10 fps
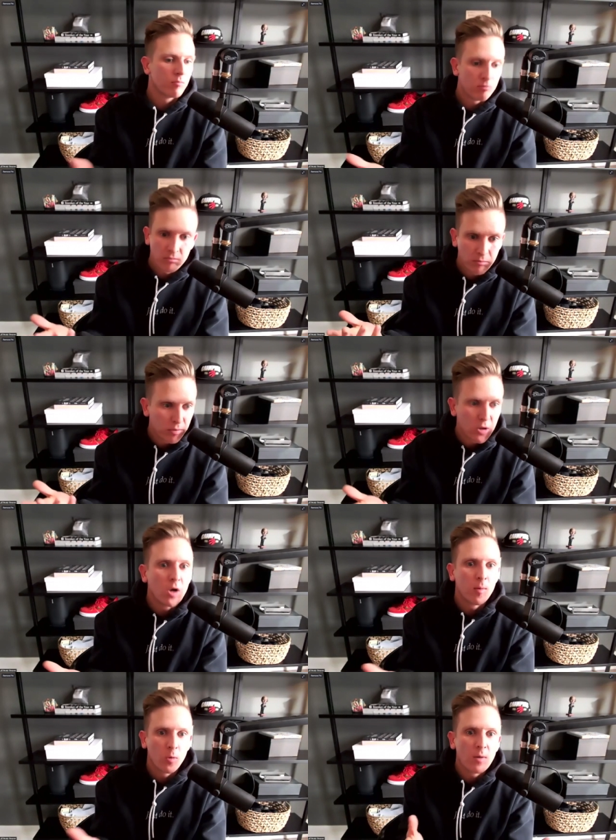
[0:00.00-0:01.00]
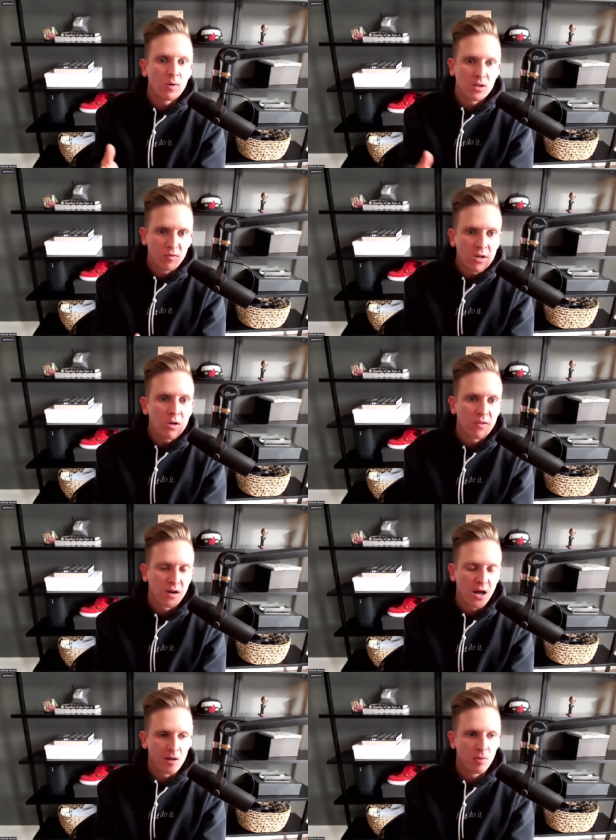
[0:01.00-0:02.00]
blew him away with the video that
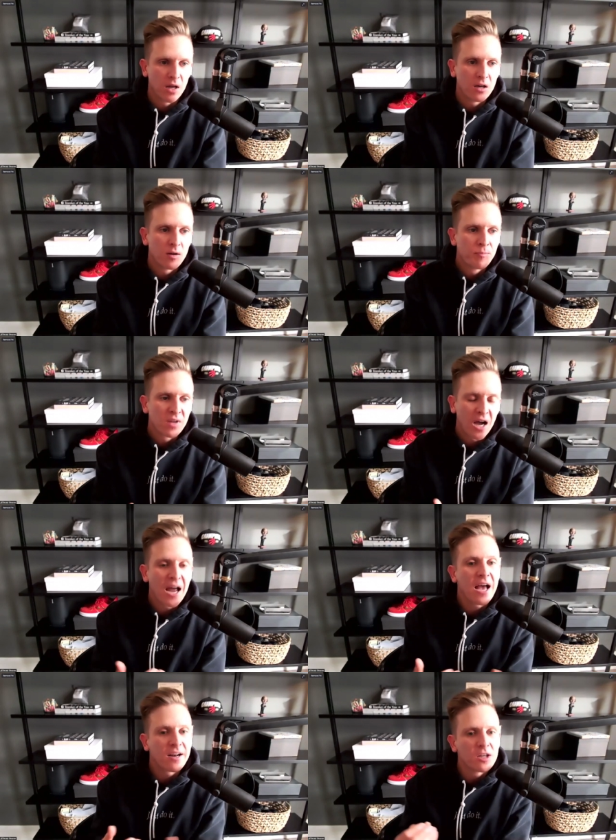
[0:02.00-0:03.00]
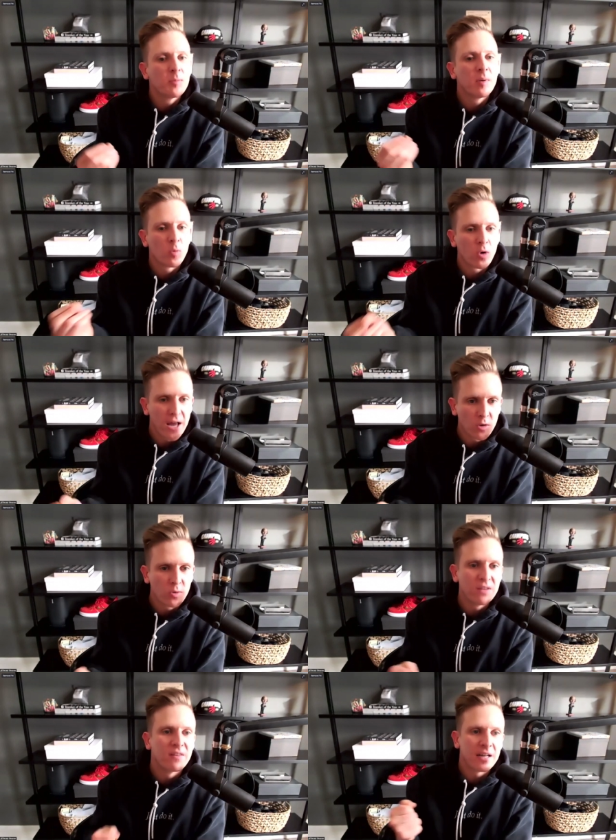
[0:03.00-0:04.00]
I had made, I had a little bit more
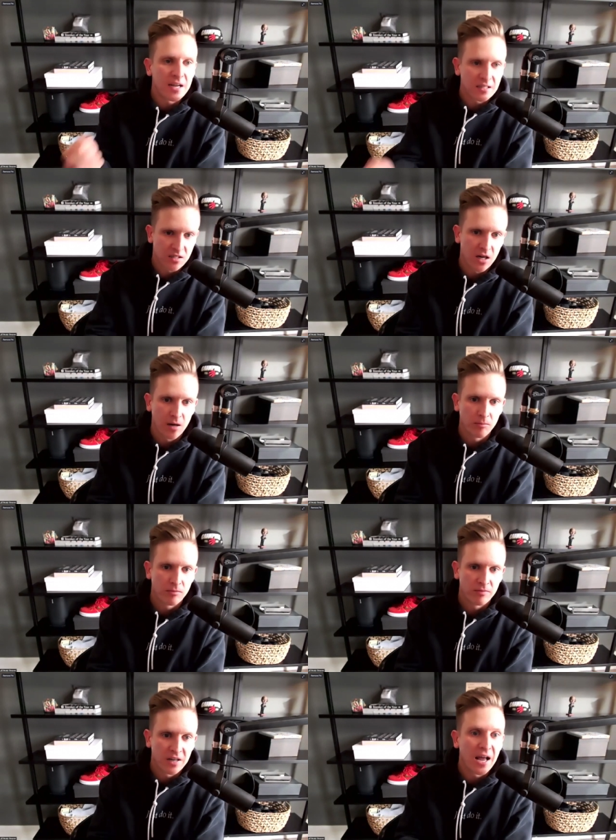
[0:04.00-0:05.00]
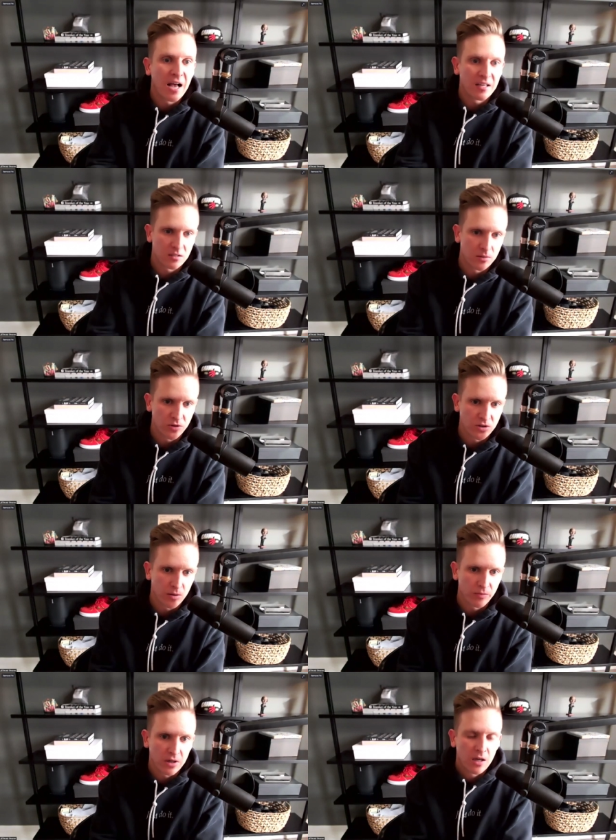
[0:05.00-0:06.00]
equity the next time that I asked him for
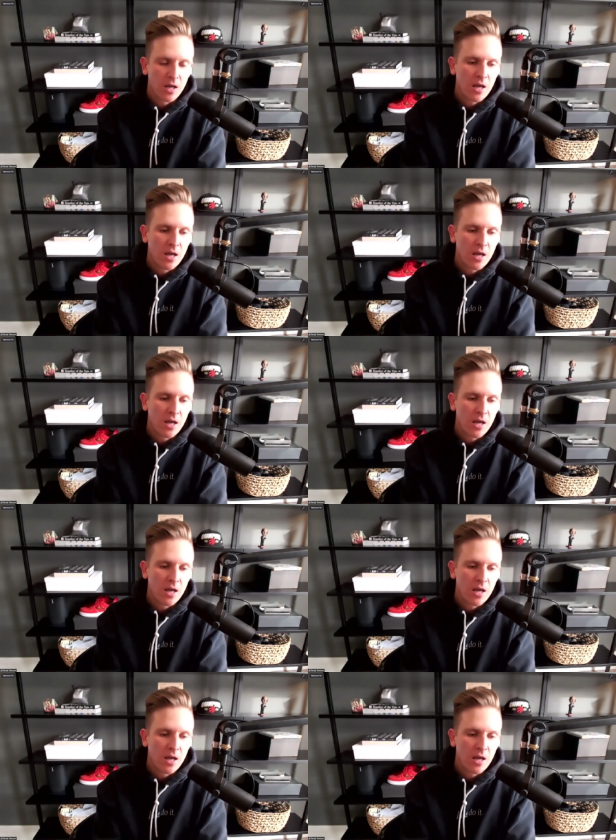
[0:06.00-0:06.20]
something.